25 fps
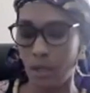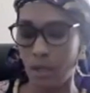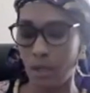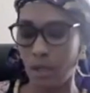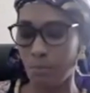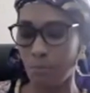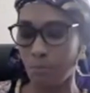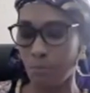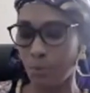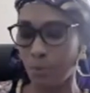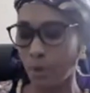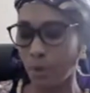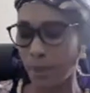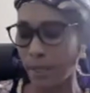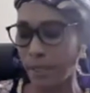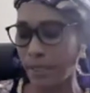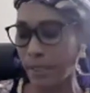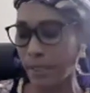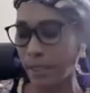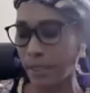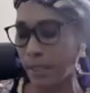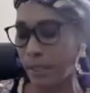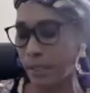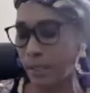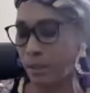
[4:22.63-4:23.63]
The book
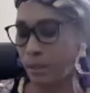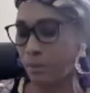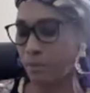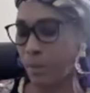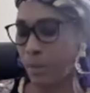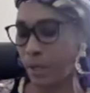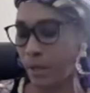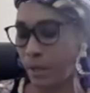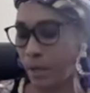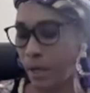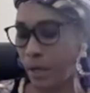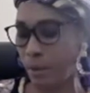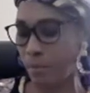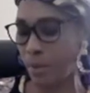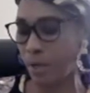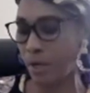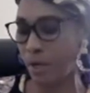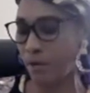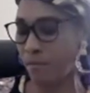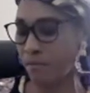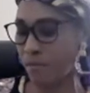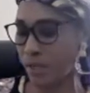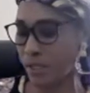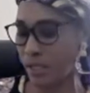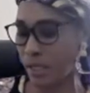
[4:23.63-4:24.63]
Educating
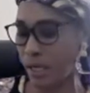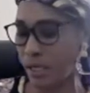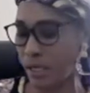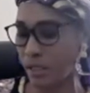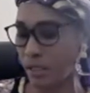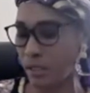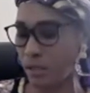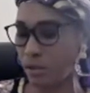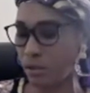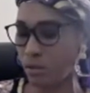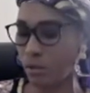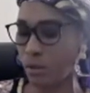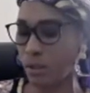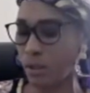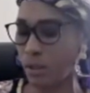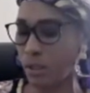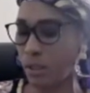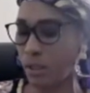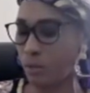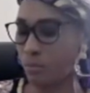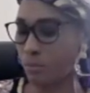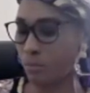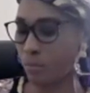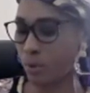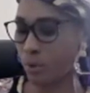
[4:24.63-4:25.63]
Mariama emphasizes on
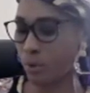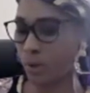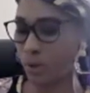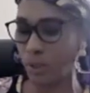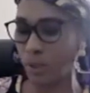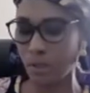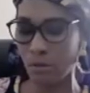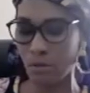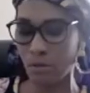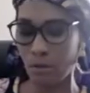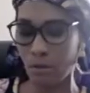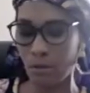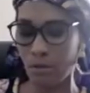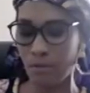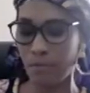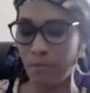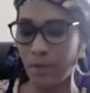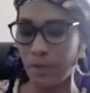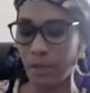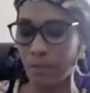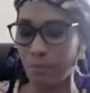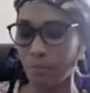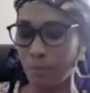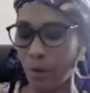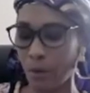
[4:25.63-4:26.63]
the importance of
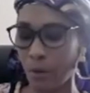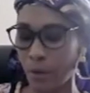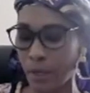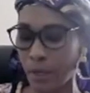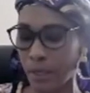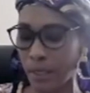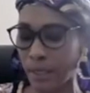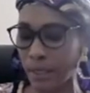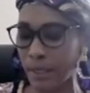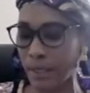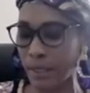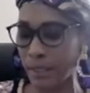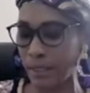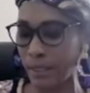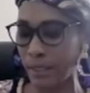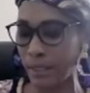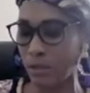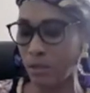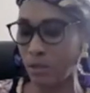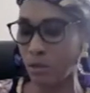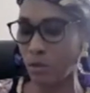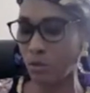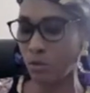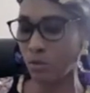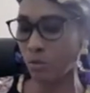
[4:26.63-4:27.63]
empowering
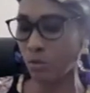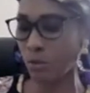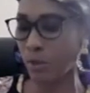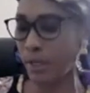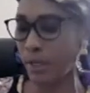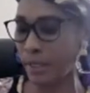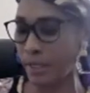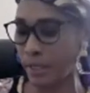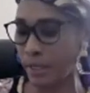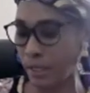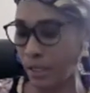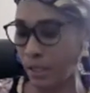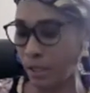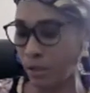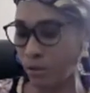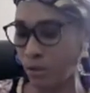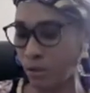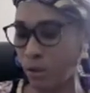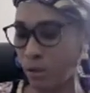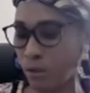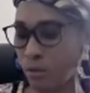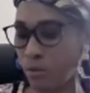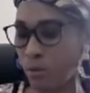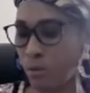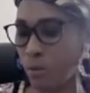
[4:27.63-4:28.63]
girls through
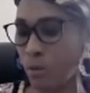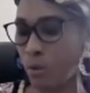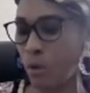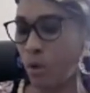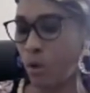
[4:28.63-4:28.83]
education,